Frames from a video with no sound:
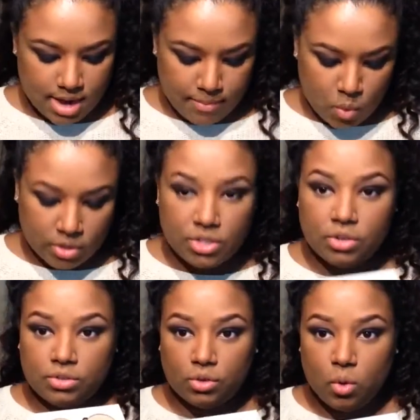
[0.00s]
I'm going to
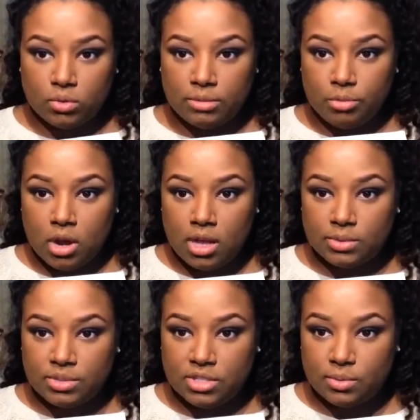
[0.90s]
use the Golden
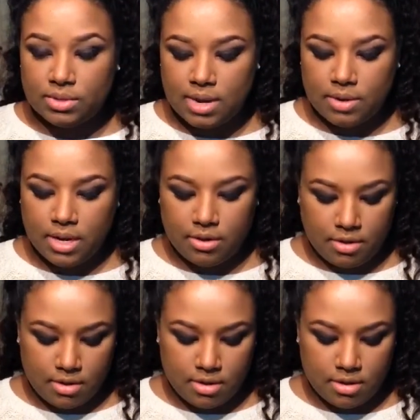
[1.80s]
Bronze, which is the one down here.